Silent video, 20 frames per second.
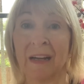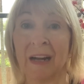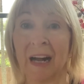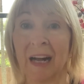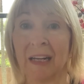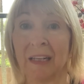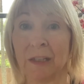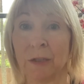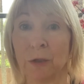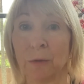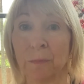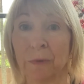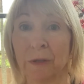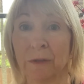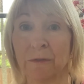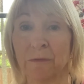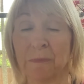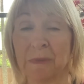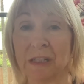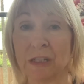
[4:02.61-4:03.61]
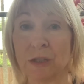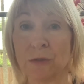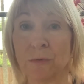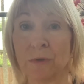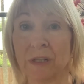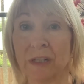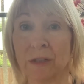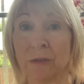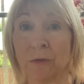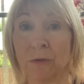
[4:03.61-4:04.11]
a little bit of
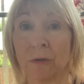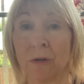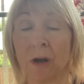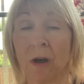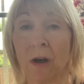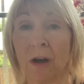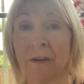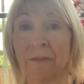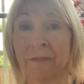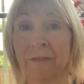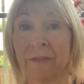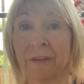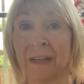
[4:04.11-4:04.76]
mystery in your life,